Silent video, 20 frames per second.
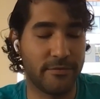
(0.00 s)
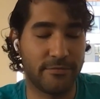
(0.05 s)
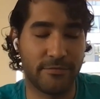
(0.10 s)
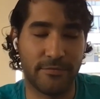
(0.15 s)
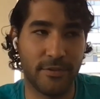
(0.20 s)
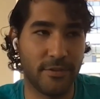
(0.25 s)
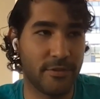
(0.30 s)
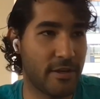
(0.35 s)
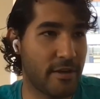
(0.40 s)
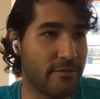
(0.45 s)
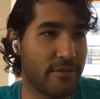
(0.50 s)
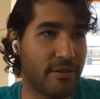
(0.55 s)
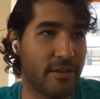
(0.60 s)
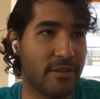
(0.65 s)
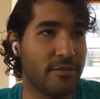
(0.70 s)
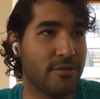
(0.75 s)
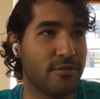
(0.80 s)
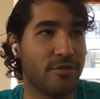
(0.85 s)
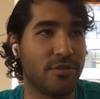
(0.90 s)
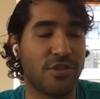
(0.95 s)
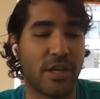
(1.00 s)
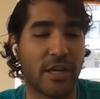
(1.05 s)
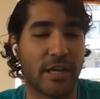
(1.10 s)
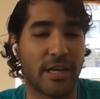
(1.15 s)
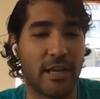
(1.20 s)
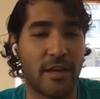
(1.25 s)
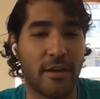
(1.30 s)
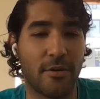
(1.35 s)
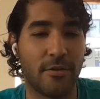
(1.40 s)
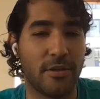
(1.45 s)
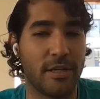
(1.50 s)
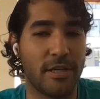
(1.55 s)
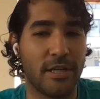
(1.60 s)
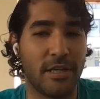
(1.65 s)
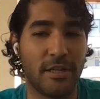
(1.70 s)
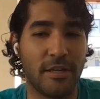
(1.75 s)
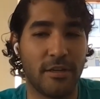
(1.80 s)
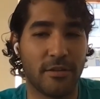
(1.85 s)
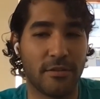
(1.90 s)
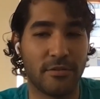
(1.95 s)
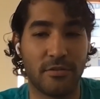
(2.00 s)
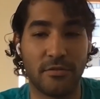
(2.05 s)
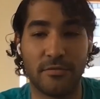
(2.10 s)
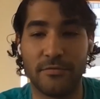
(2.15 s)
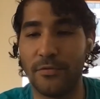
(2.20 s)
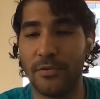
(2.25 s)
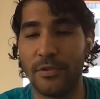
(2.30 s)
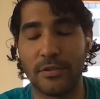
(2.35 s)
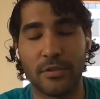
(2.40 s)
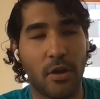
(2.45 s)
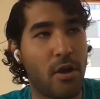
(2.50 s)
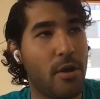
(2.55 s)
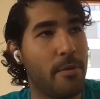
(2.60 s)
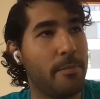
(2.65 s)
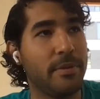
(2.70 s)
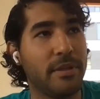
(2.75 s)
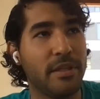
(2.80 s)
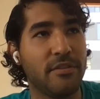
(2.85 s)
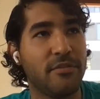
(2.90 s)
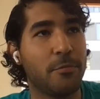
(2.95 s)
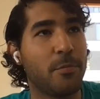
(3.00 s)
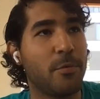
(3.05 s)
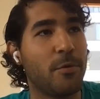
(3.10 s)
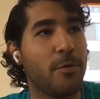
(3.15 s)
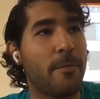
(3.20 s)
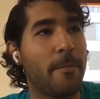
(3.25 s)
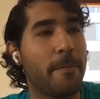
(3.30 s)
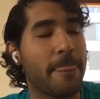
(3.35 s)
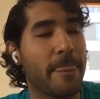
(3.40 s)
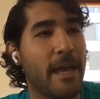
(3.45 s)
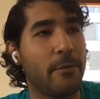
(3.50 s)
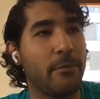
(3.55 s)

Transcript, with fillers: if you're ever there, you should check it out because their food is unbelievable.